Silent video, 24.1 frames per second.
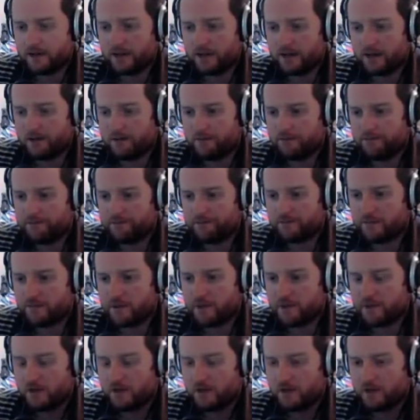Um,
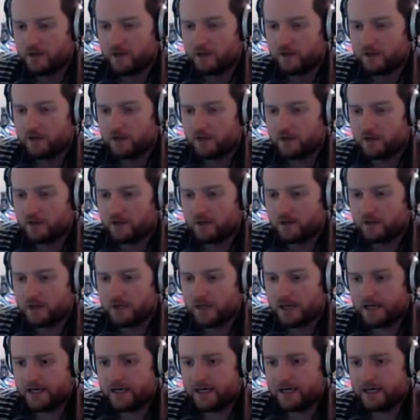you know,
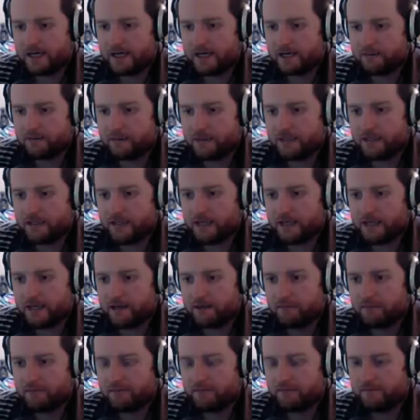and, and I like me
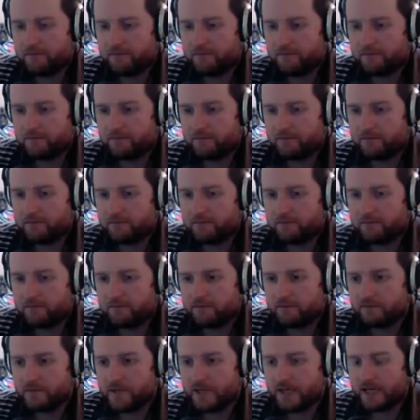um,
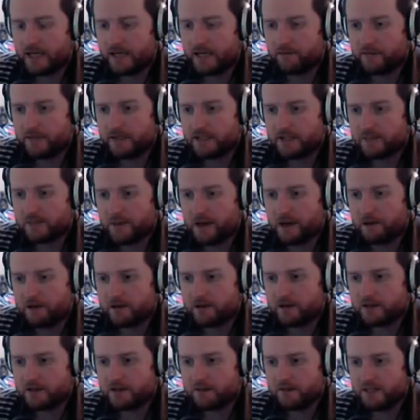I like me
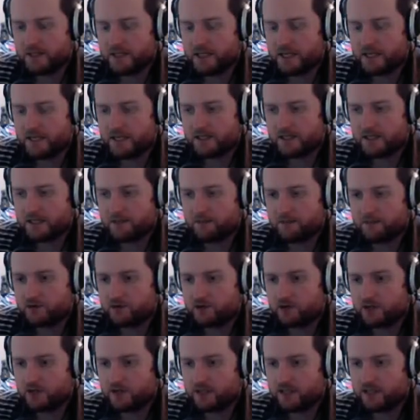asparagus and me tender stem
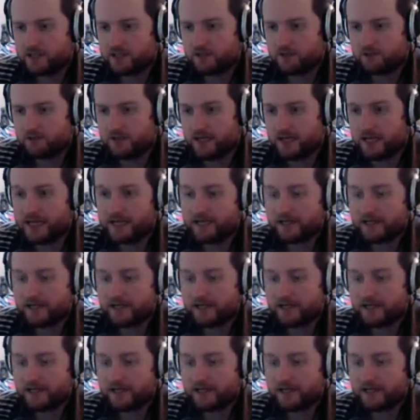broccoli. I do